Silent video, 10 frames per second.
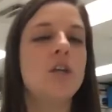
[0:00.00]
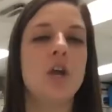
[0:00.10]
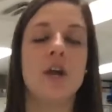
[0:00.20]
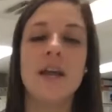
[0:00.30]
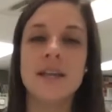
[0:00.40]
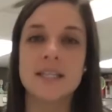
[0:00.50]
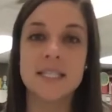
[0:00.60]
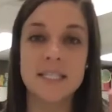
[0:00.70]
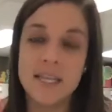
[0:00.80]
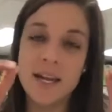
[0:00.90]
your
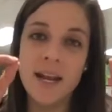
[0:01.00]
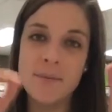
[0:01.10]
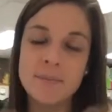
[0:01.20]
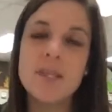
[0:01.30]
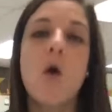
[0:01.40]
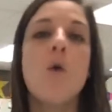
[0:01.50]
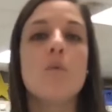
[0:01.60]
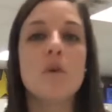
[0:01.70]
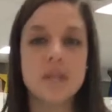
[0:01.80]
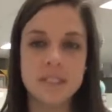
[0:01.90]
synonyms.
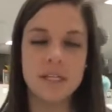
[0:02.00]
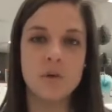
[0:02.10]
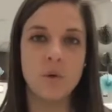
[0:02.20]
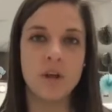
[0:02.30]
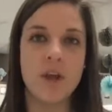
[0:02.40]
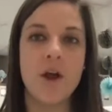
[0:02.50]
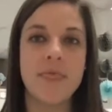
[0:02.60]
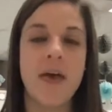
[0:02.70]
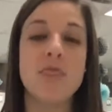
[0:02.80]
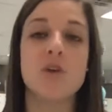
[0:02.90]
We'll continue working on
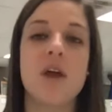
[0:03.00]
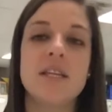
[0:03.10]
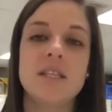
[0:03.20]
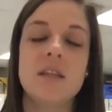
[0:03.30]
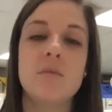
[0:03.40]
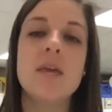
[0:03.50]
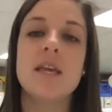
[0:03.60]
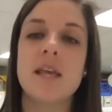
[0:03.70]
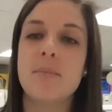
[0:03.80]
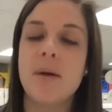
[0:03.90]
that the rest of the week.
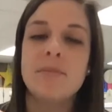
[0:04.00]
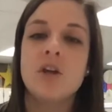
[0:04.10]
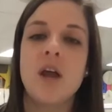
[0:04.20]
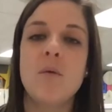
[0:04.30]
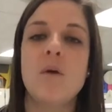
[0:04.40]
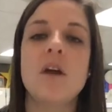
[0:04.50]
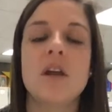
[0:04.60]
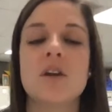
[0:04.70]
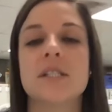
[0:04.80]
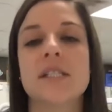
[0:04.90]
Keep up the great work,
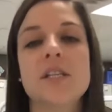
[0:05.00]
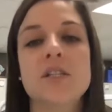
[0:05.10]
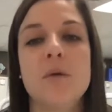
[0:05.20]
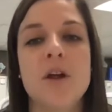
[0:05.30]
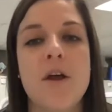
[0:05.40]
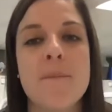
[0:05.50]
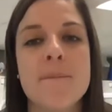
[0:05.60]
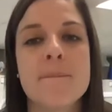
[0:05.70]
and I'll see you tomorrow.